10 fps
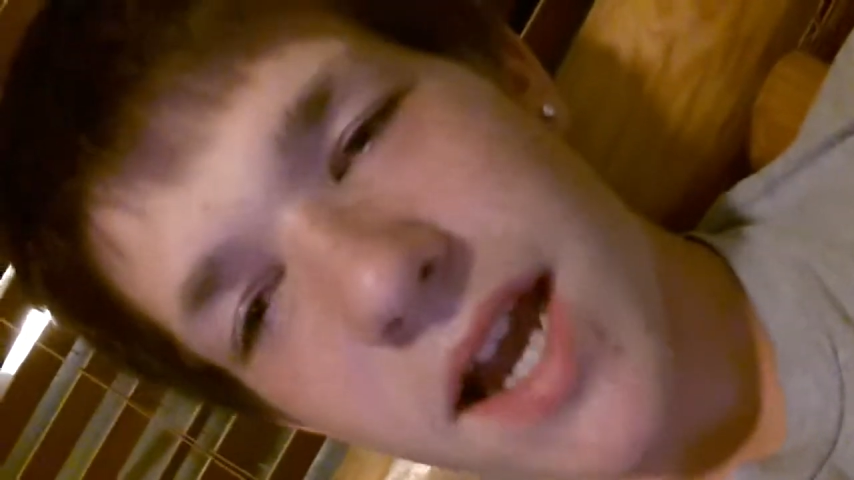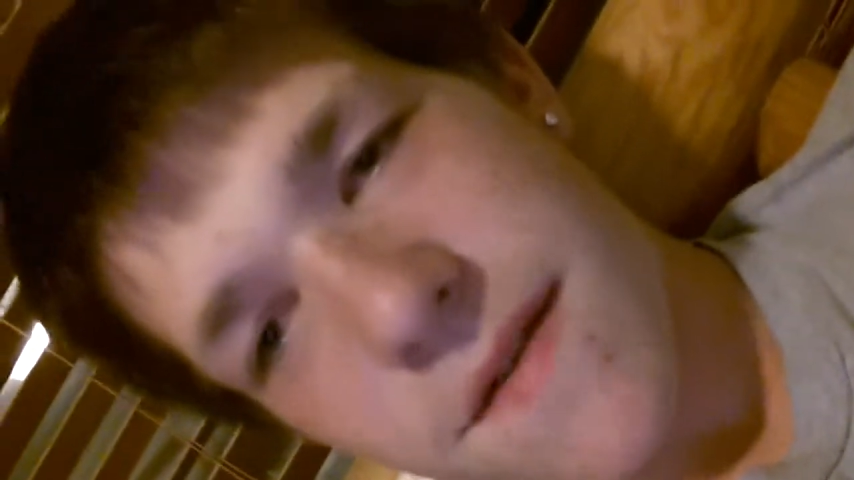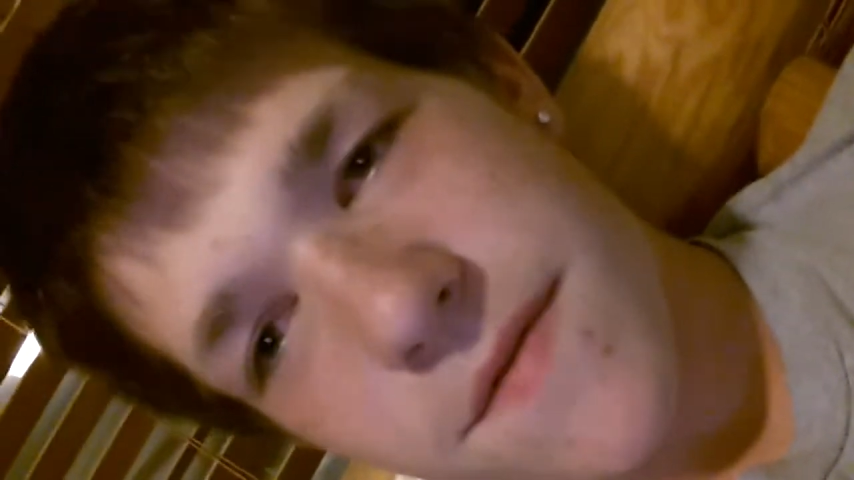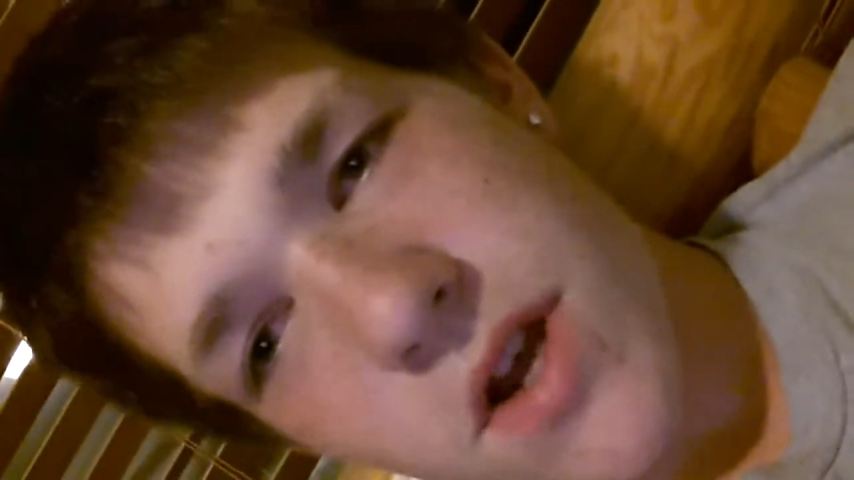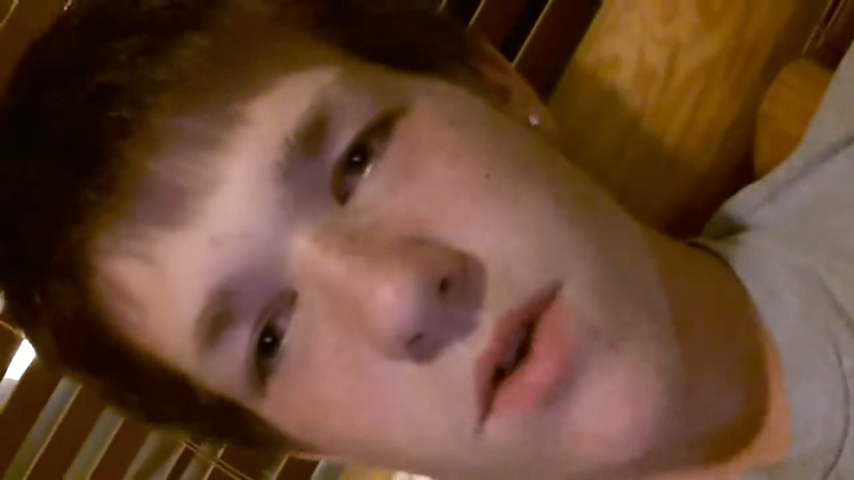
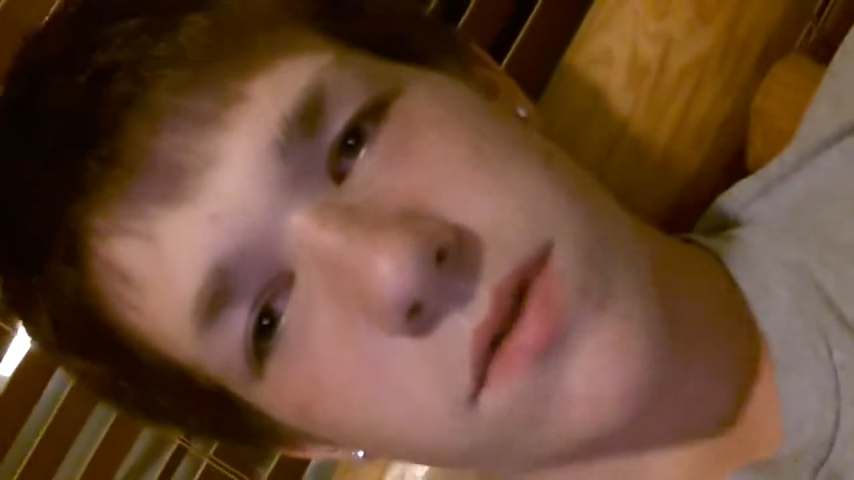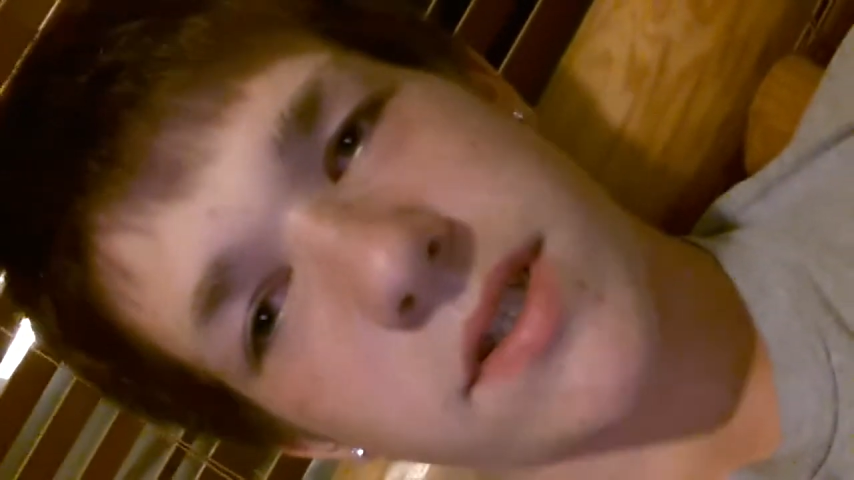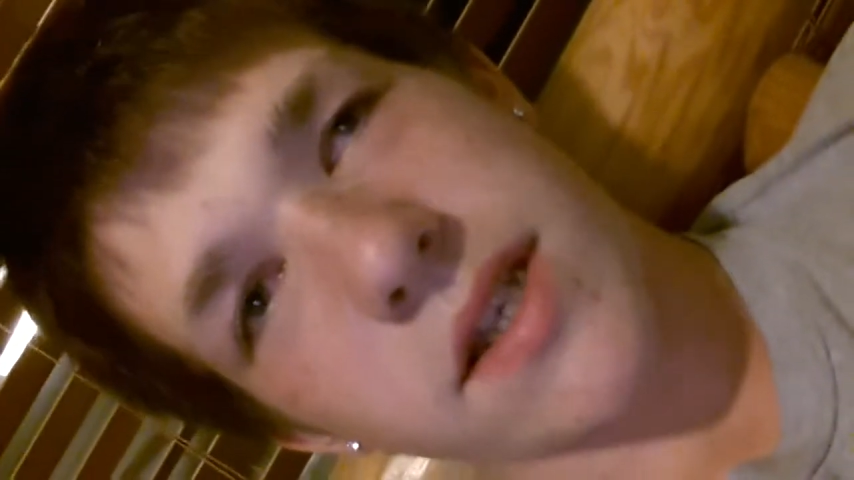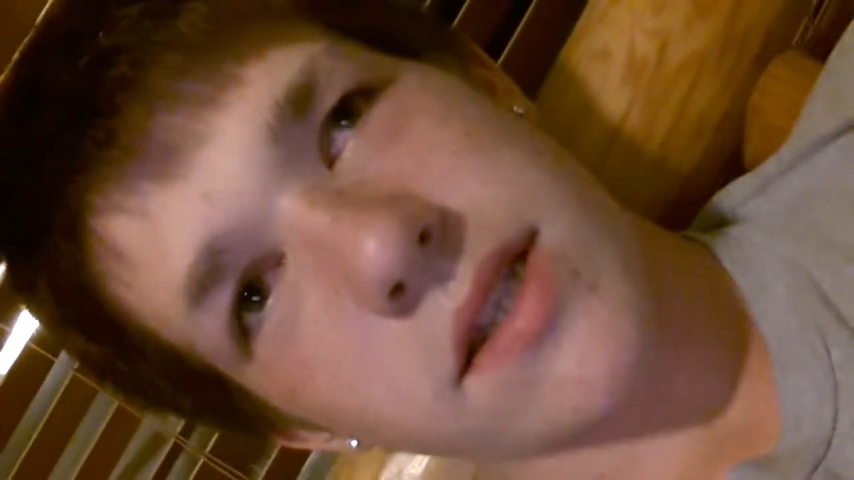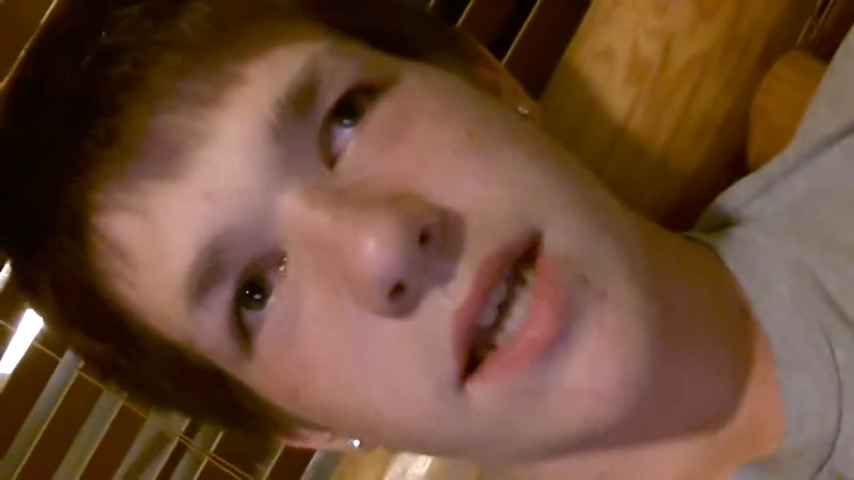I've known
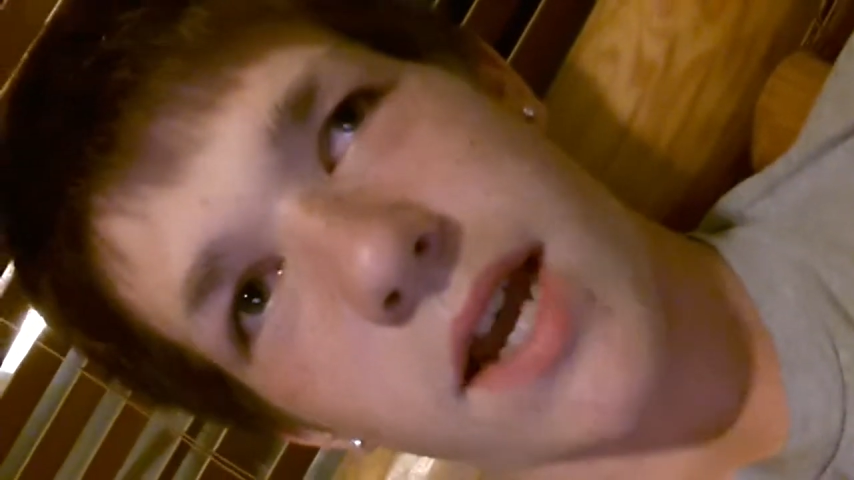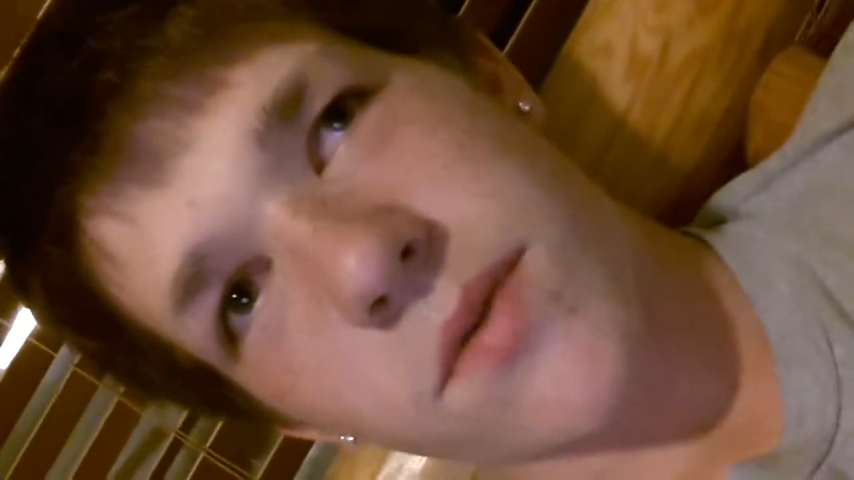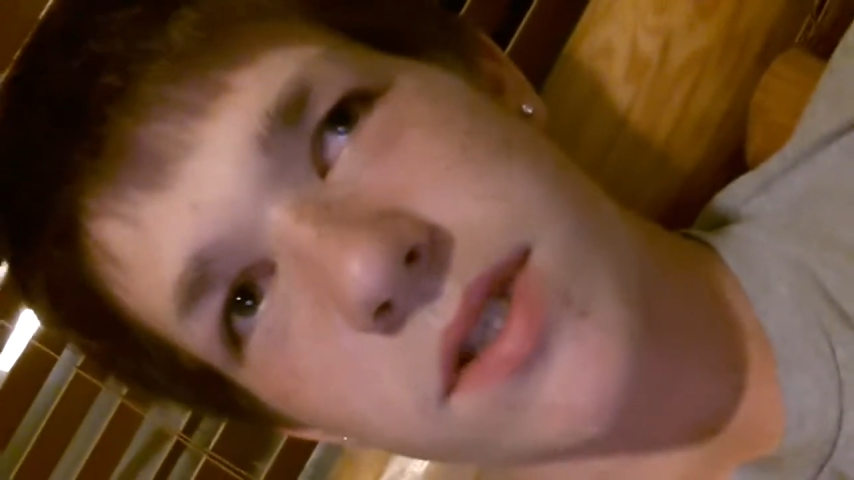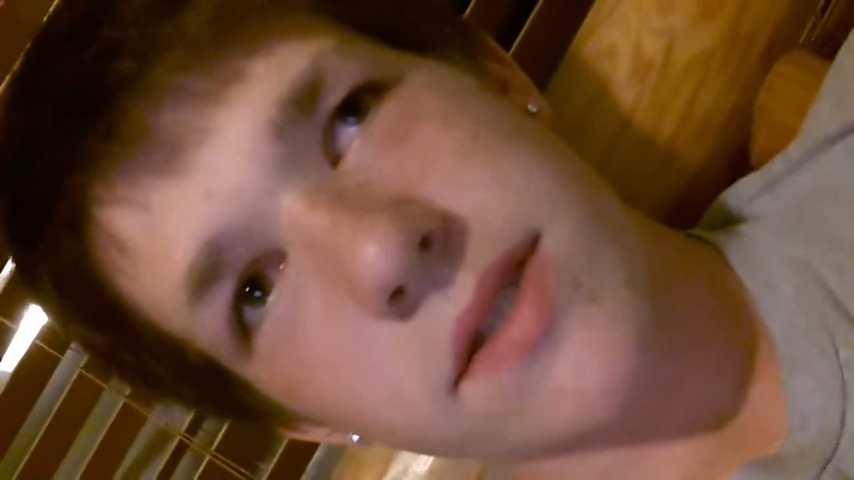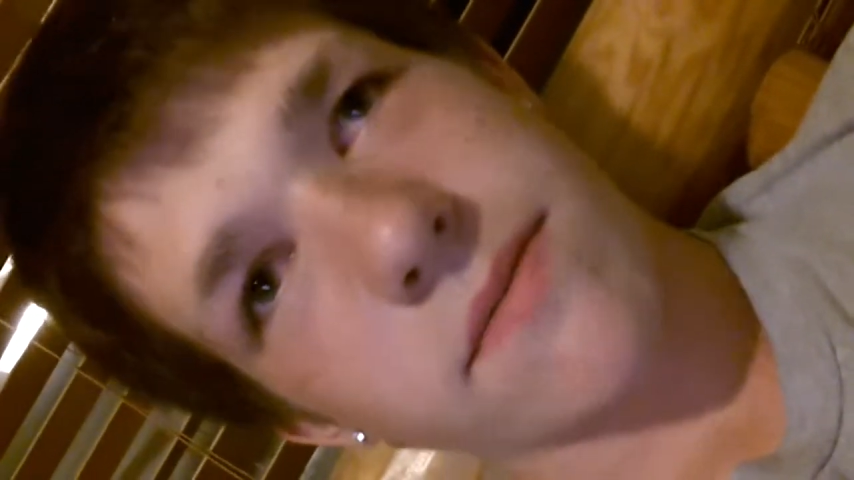since I
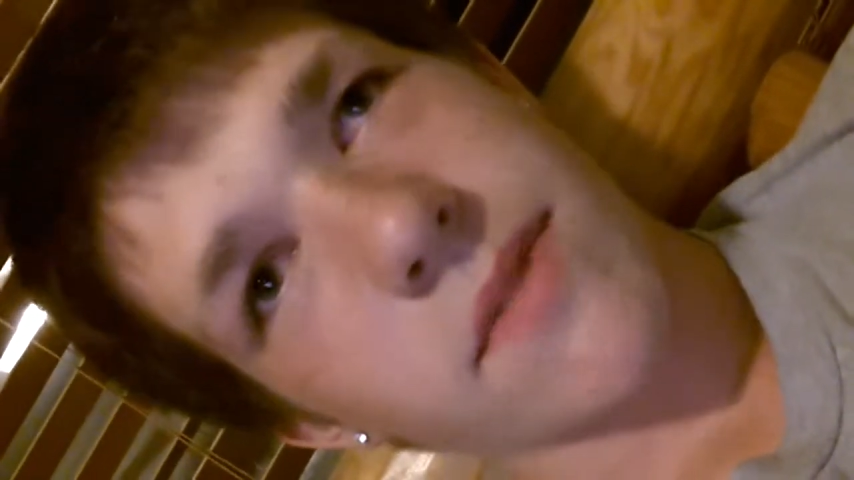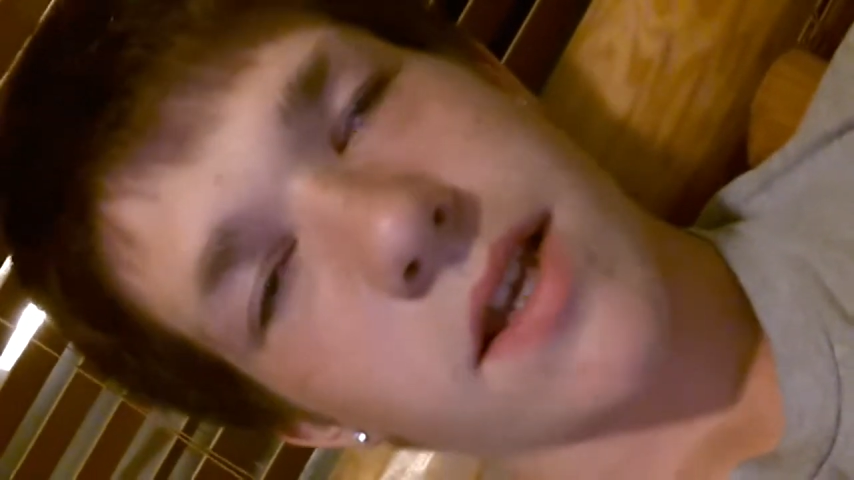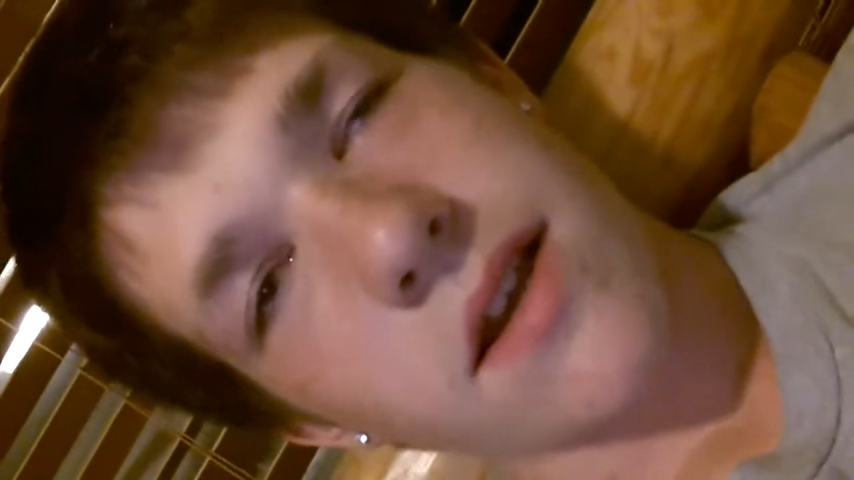was